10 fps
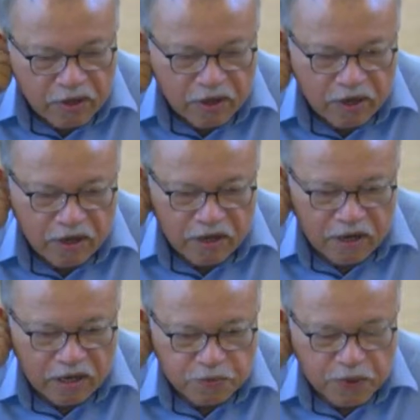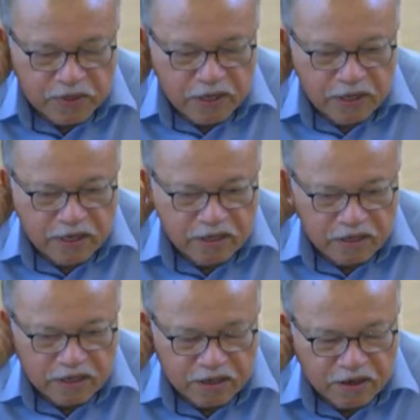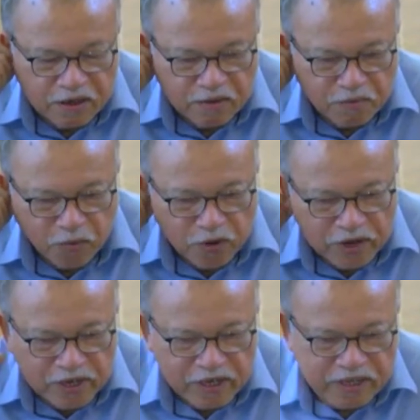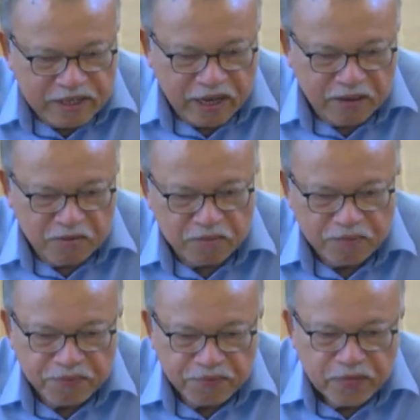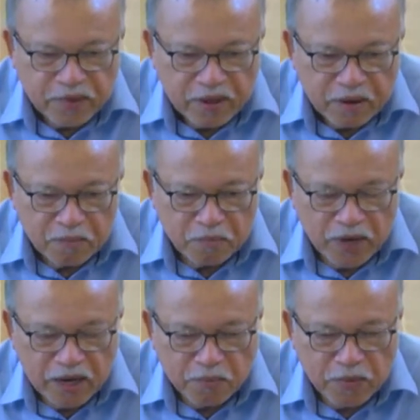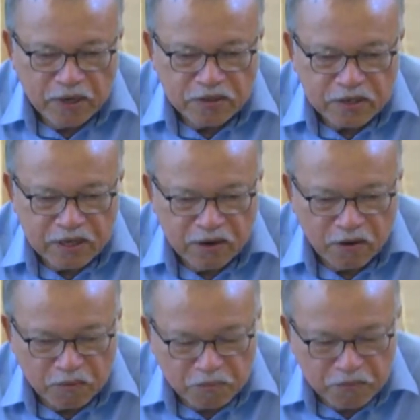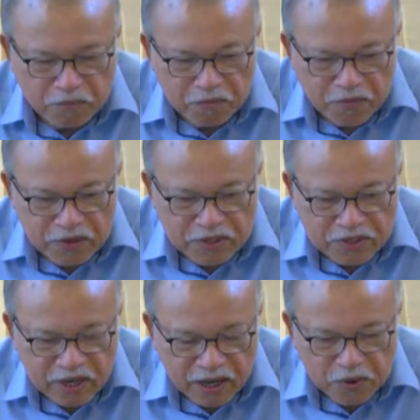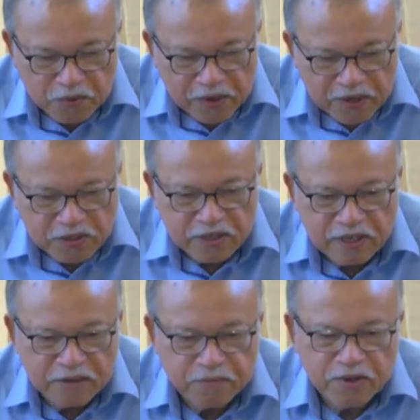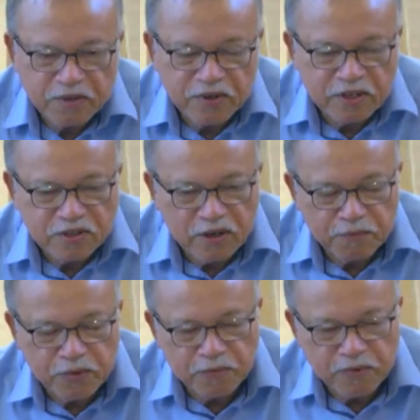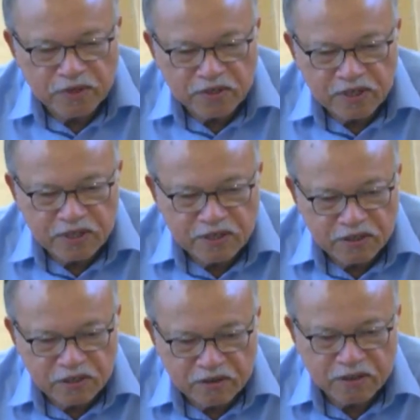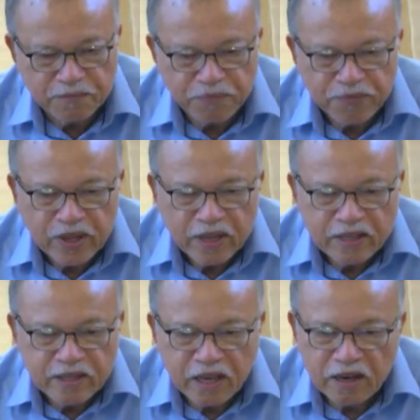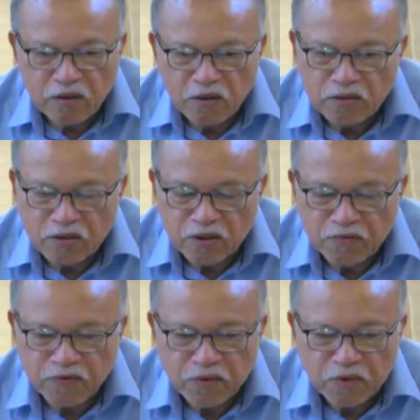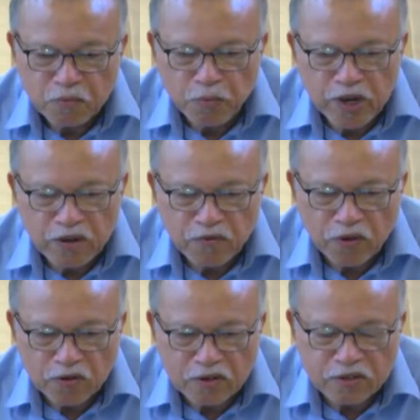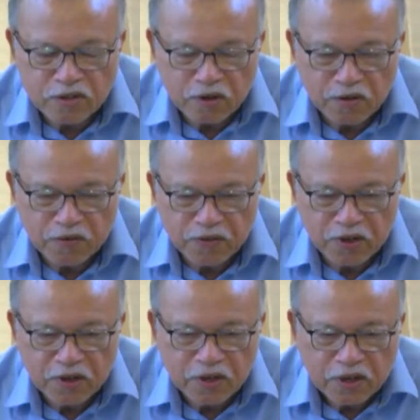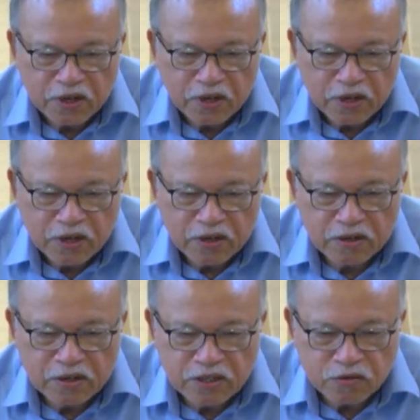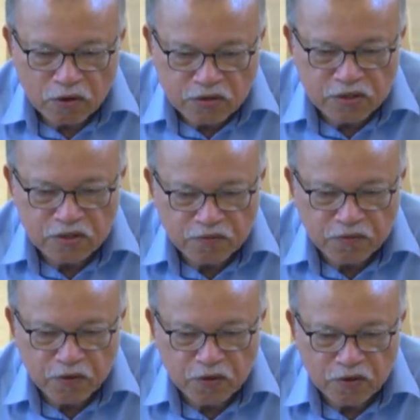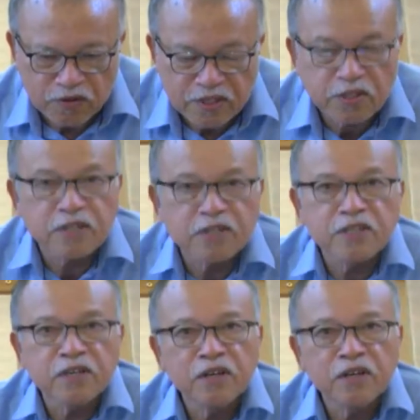uh, especially in the modern time, Malay manuscript or Islamic manuscript, even Islamic manuscript in general, they are not the main focus of uh, resources for research